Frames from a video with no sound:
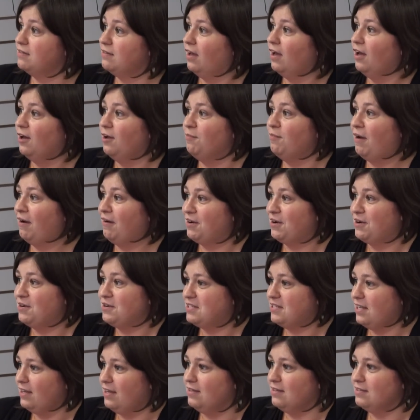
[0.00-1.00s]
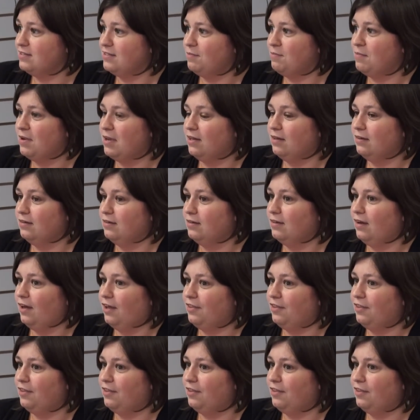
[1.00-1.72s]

Um, so we had this um,